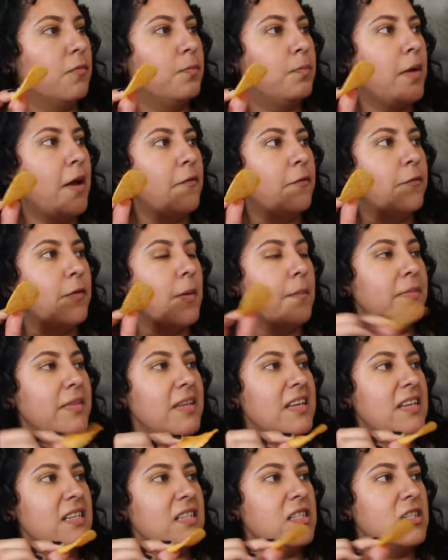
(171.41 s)
But from
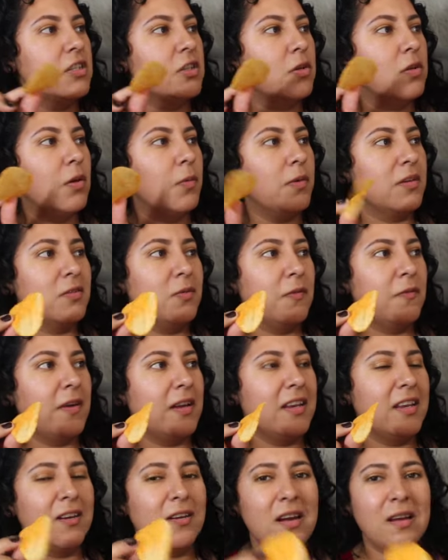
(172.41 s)
these to the ones we
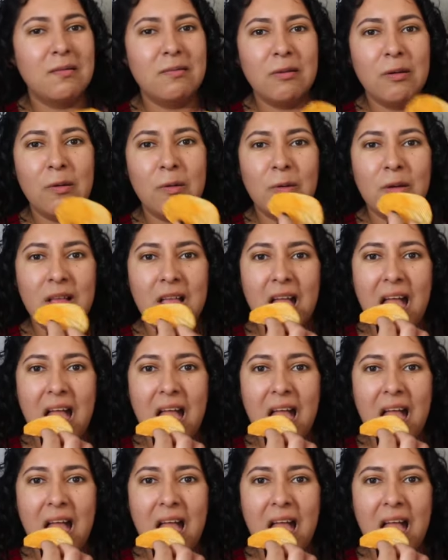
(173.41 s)
find here, I don't know.